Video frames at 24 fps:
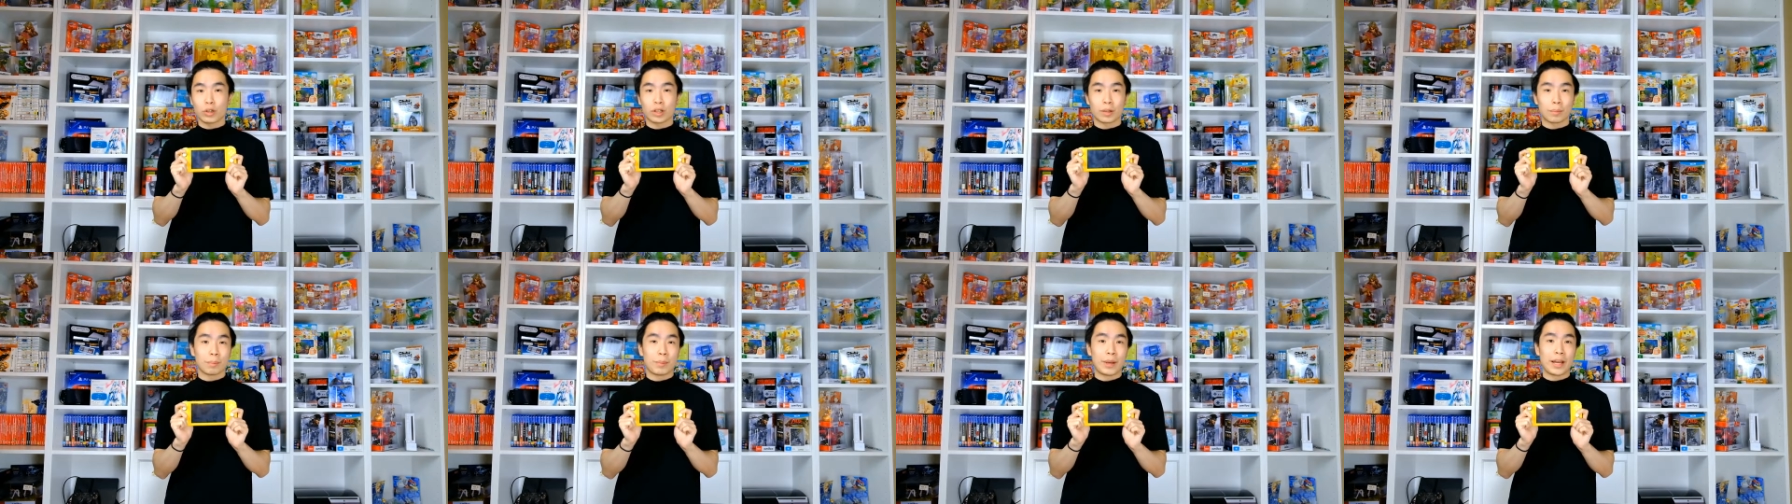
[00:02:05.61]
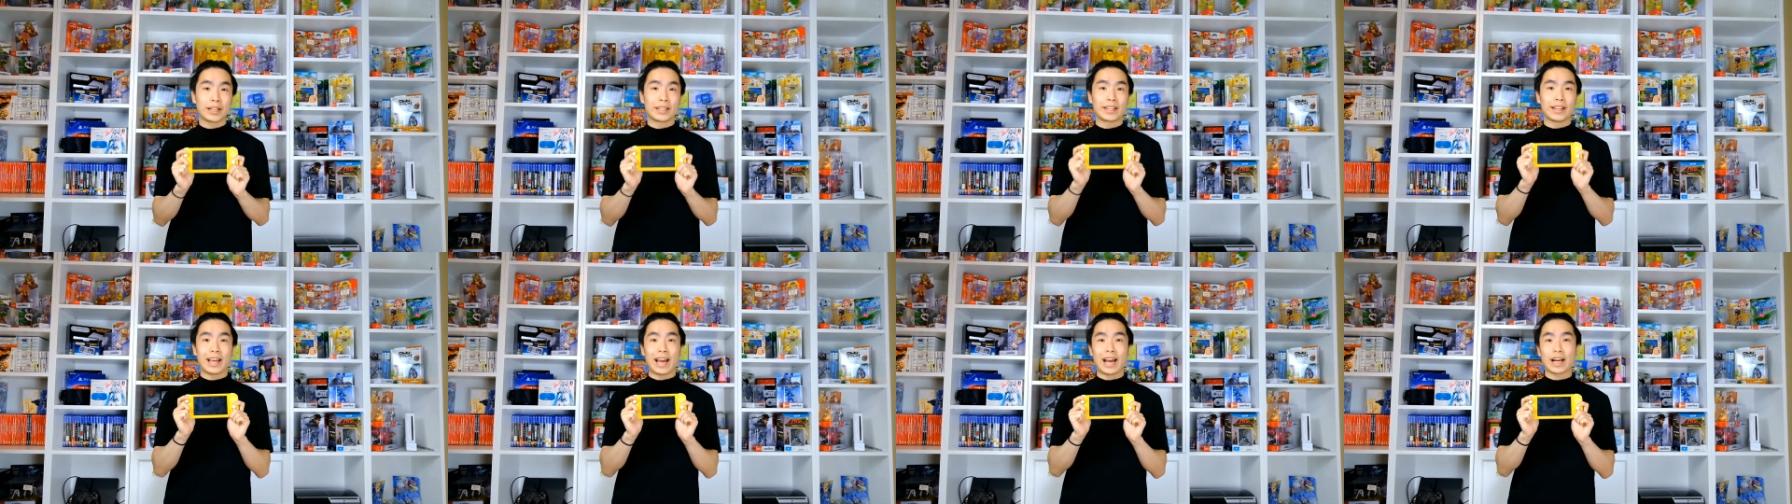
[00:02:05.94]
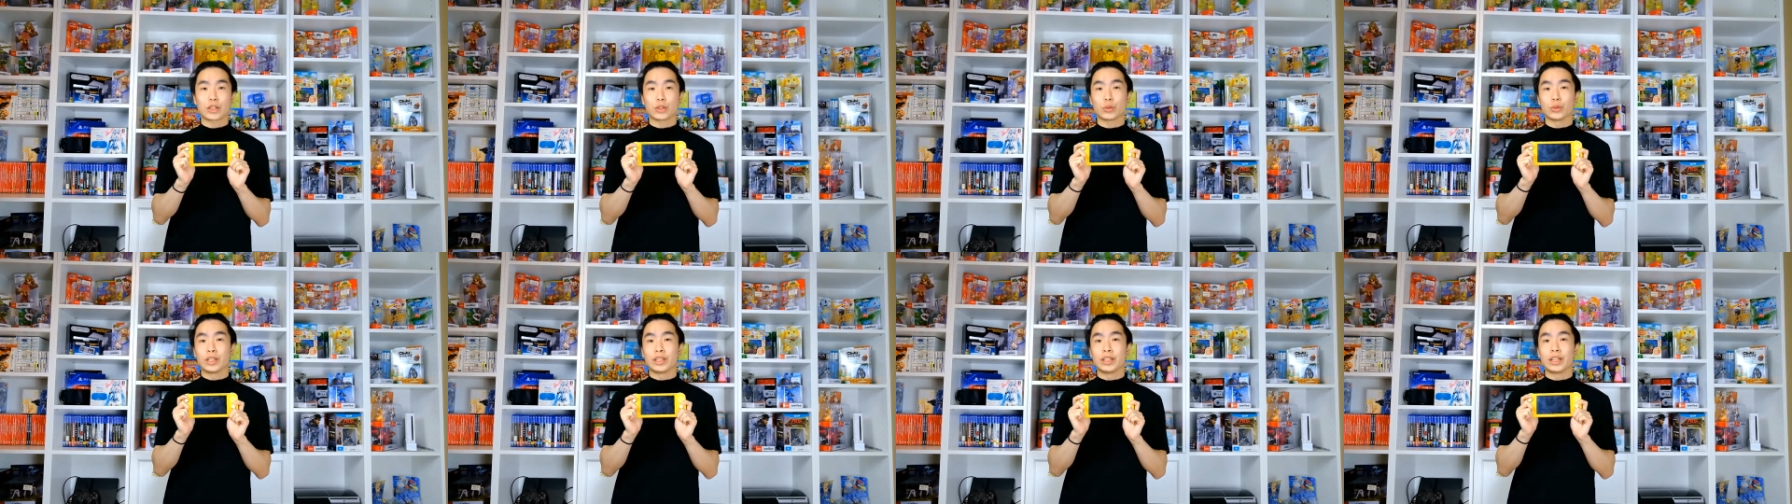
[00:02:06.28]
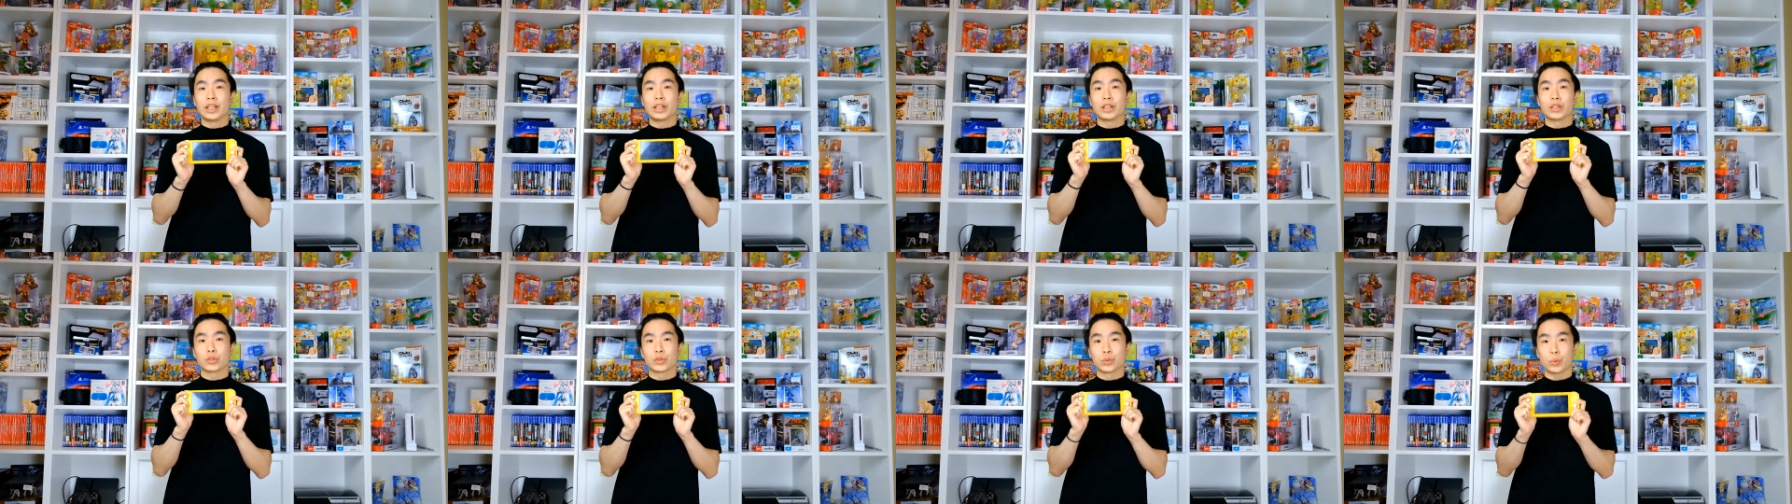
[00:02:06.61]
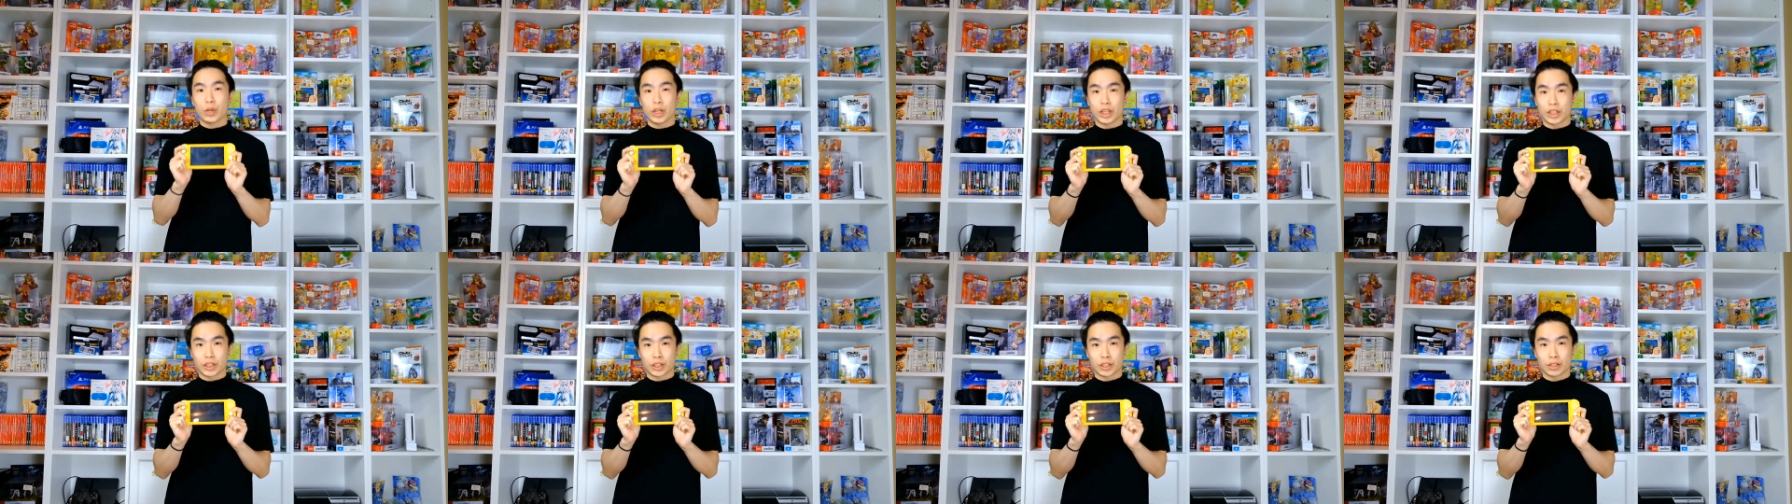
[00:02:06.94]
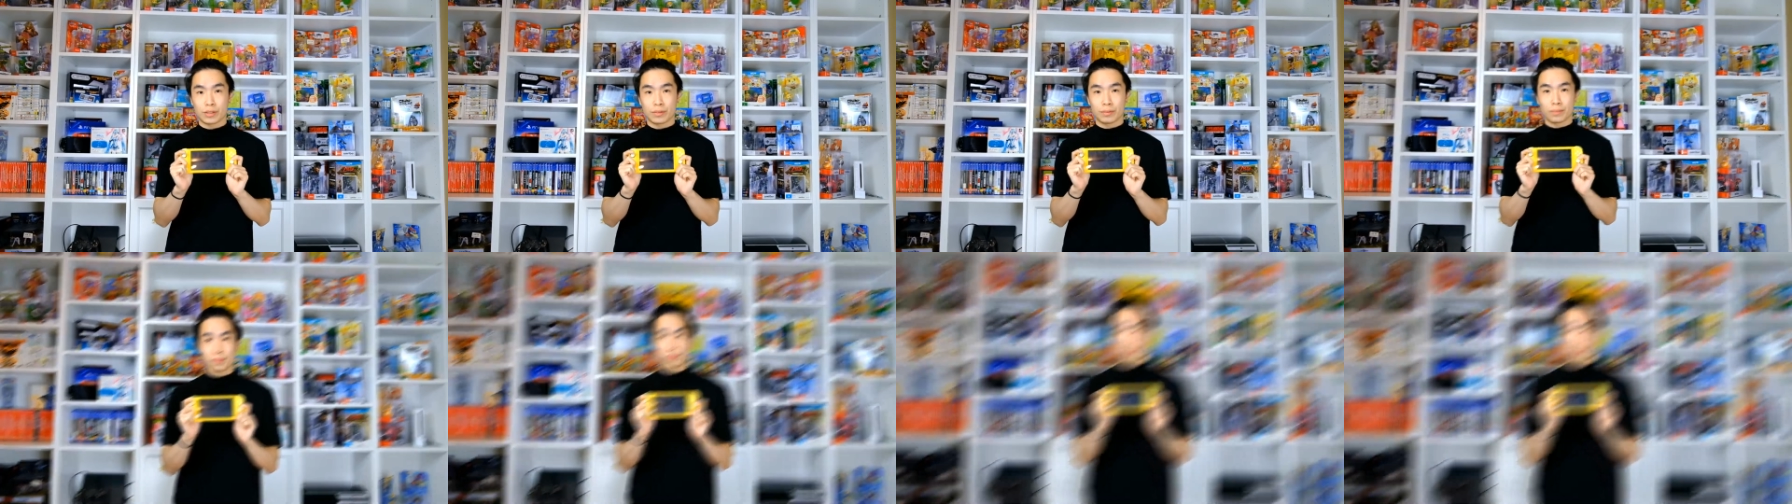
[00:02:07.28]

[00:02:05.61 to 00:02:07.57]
compared to the actual Nintendo Switch.